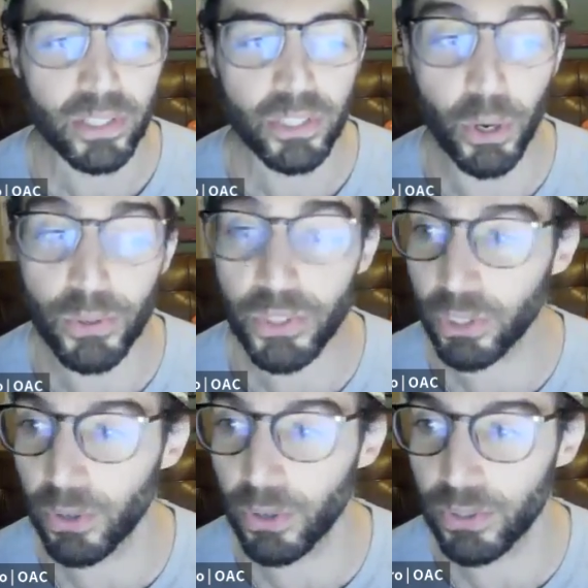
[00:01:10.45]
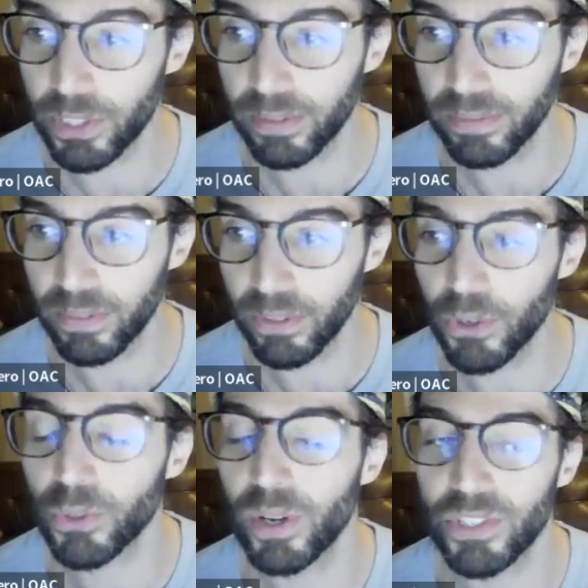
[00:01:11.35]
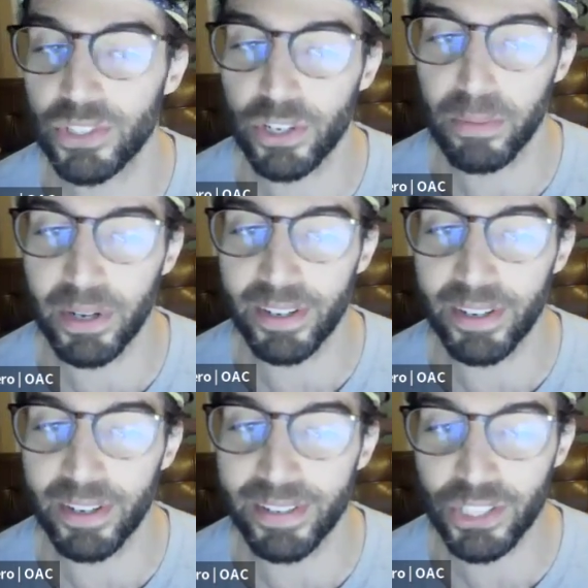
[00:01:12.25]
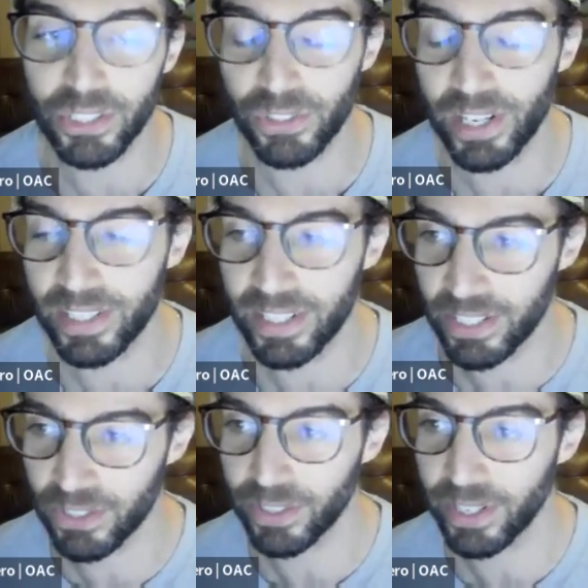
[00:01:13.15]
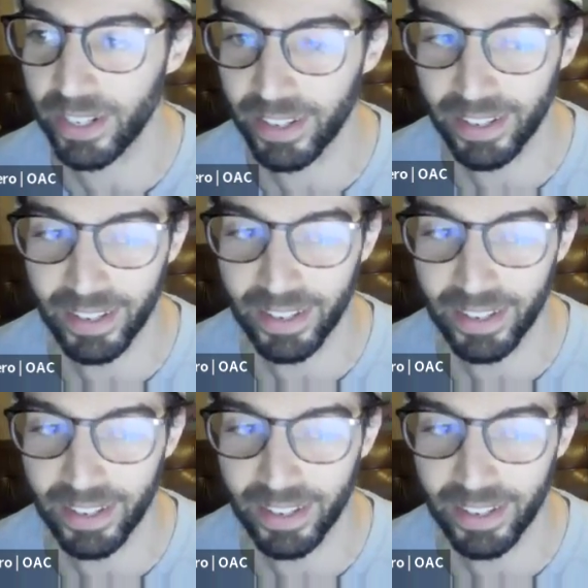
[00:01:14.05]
Coast to coast, those questions are about national transit history.